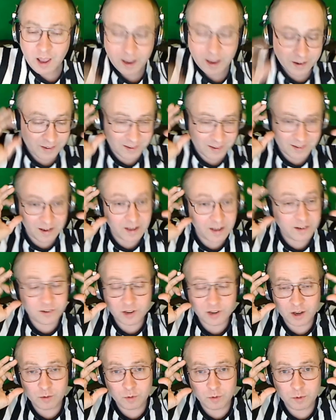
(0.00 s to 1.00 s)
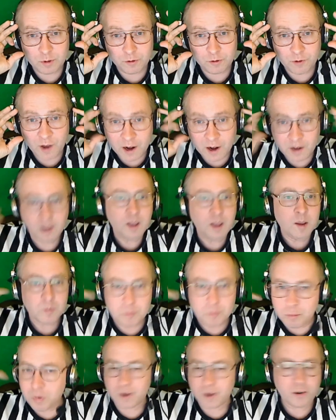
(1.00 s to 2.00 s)
A slight tint would be fine,
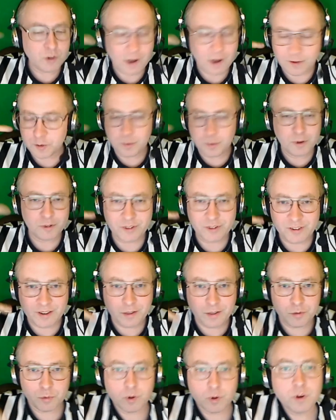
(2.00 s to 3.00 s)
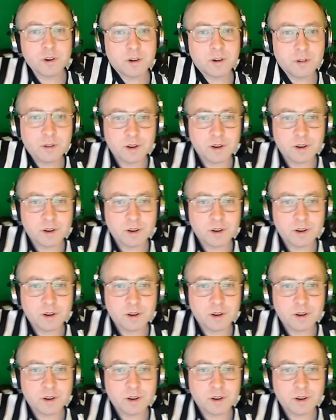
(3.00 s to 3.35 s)
but you have to be able to see through it.